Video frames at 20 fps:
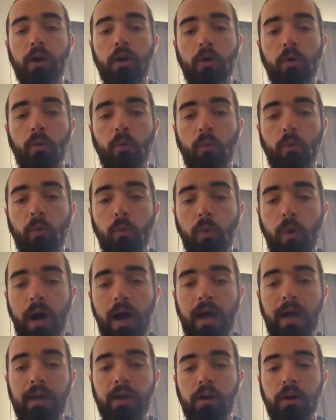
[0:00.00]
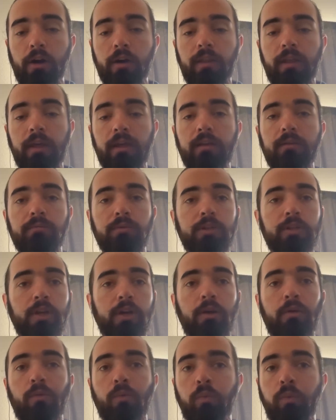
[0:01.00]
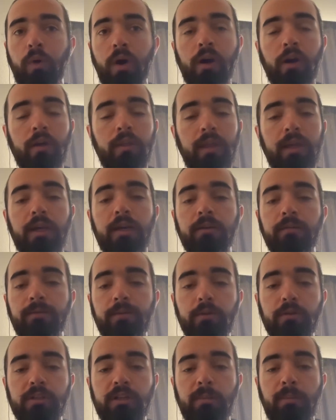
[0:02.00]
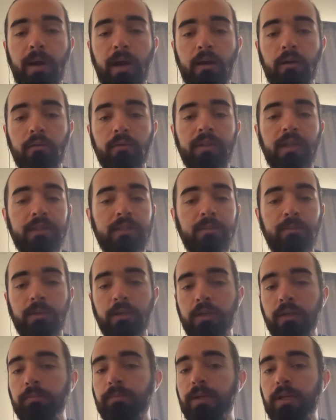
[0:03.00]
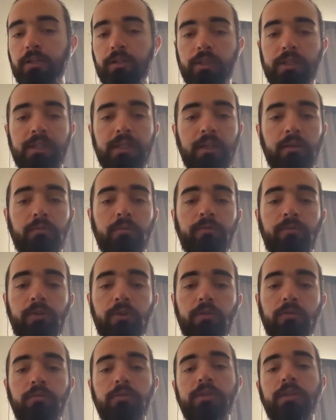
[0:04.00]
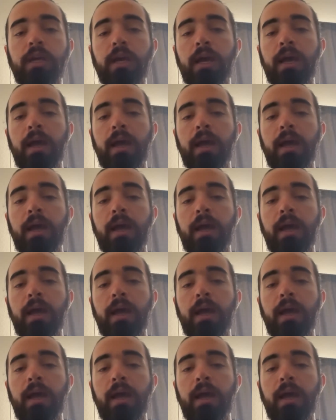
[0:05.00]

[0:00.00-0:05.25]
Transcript: Why are they returning? What are they confused about? That's something you could potentially see in reviews.